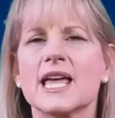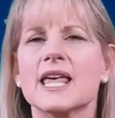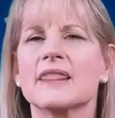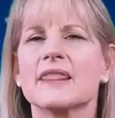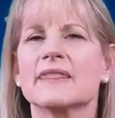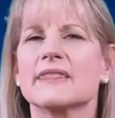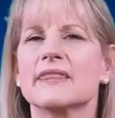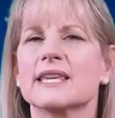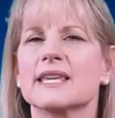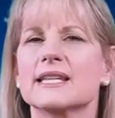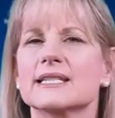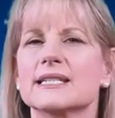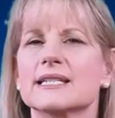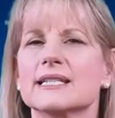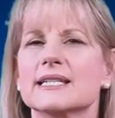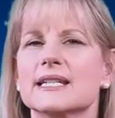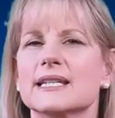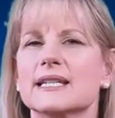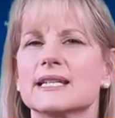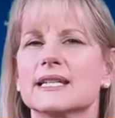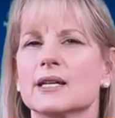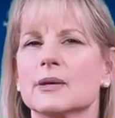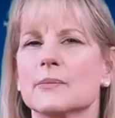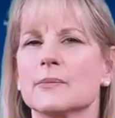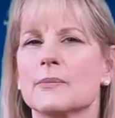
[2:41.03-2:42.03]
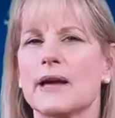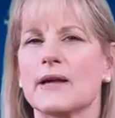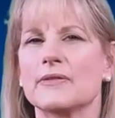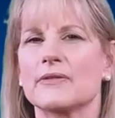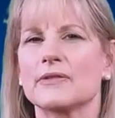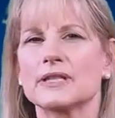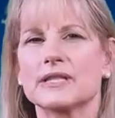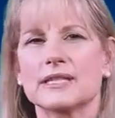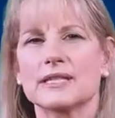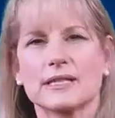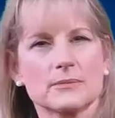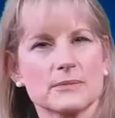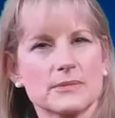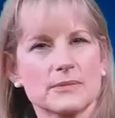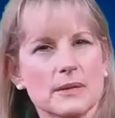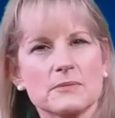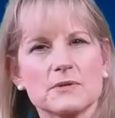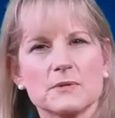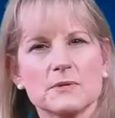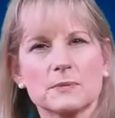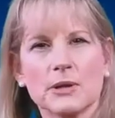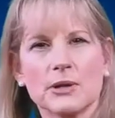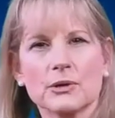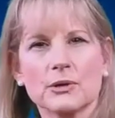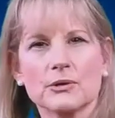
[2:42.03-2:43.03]
Things to think about that
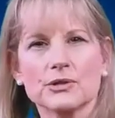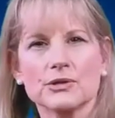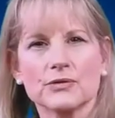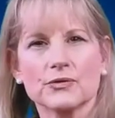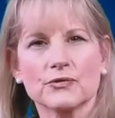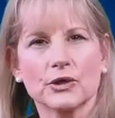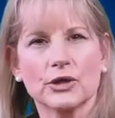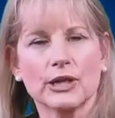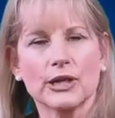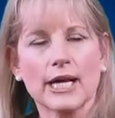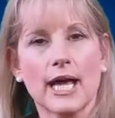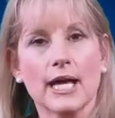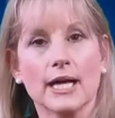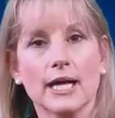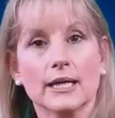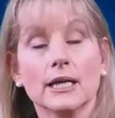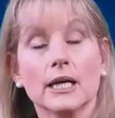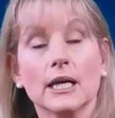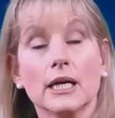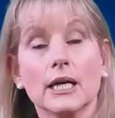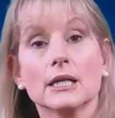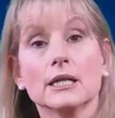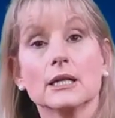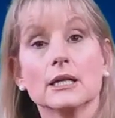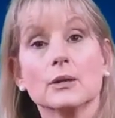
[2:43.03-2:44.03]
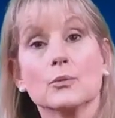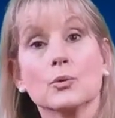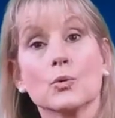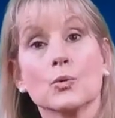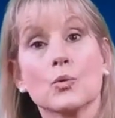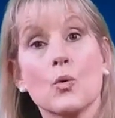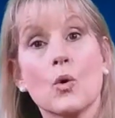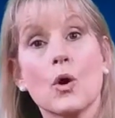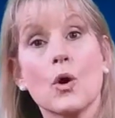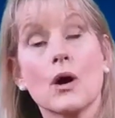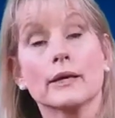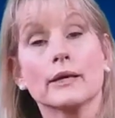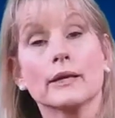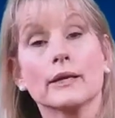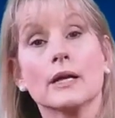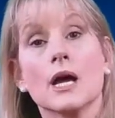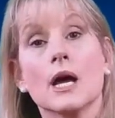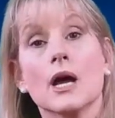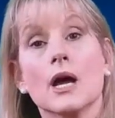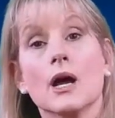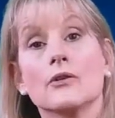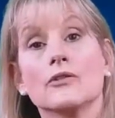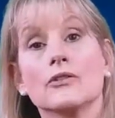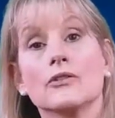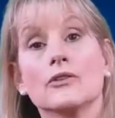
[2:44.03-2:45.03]
sometimes parents forget. Number one,
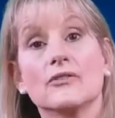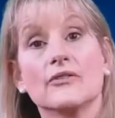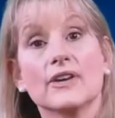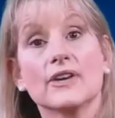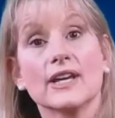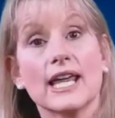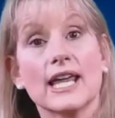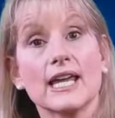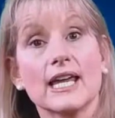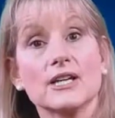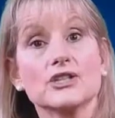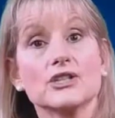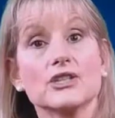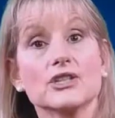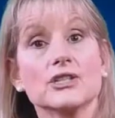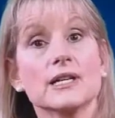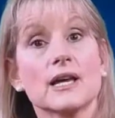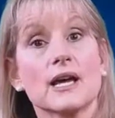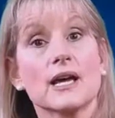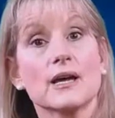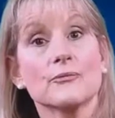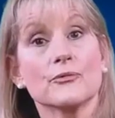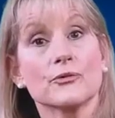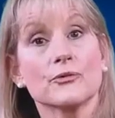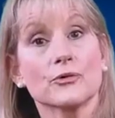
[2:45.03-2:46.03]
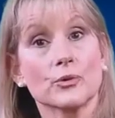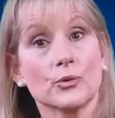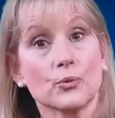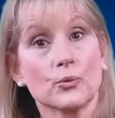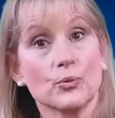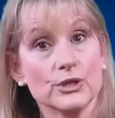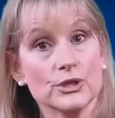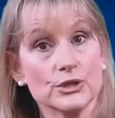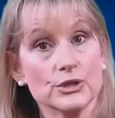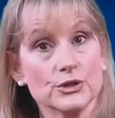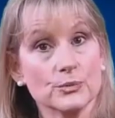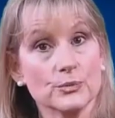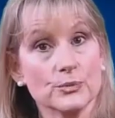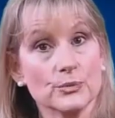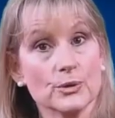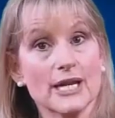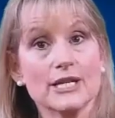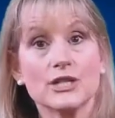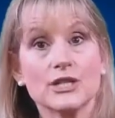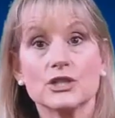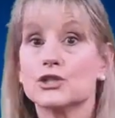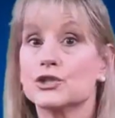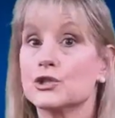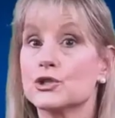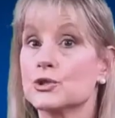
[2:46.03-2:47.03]
the vacation time for the winter
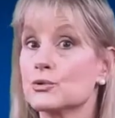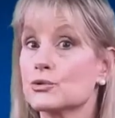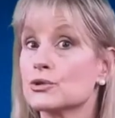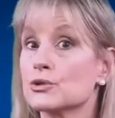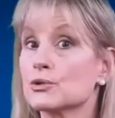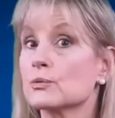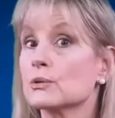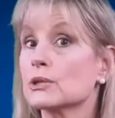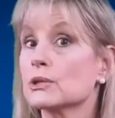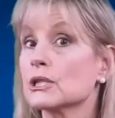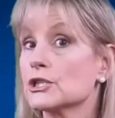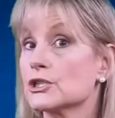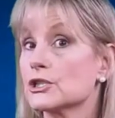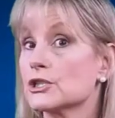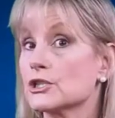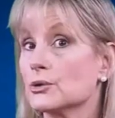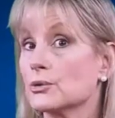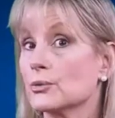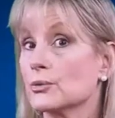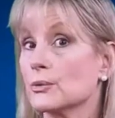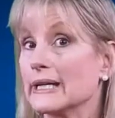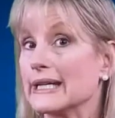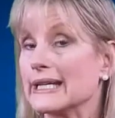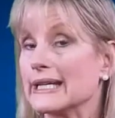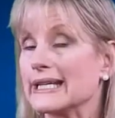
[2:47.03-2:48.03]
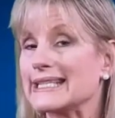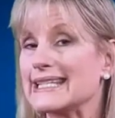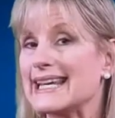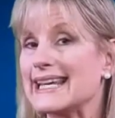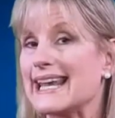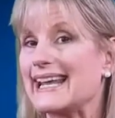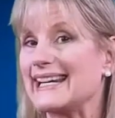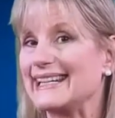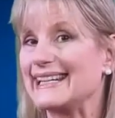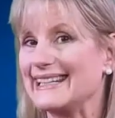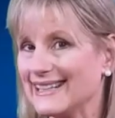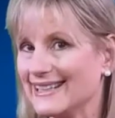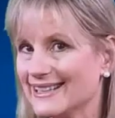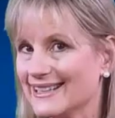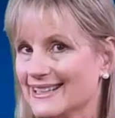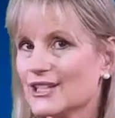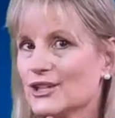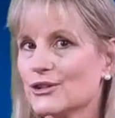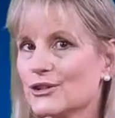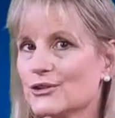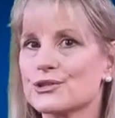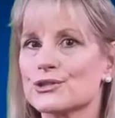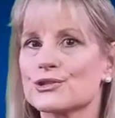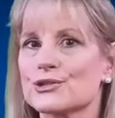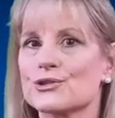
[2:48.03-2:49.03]
break is usually 2 weeks, and in
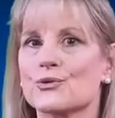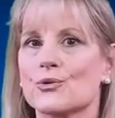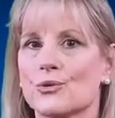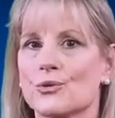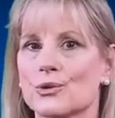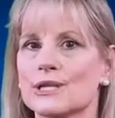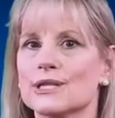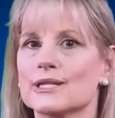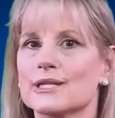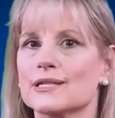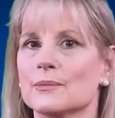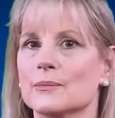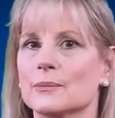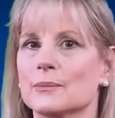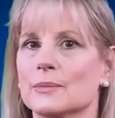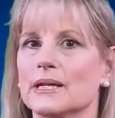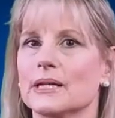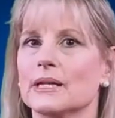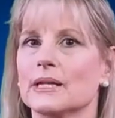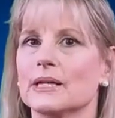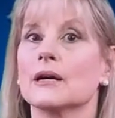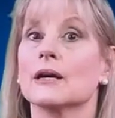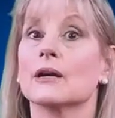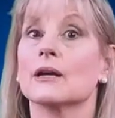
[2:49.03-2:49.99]
there is going to be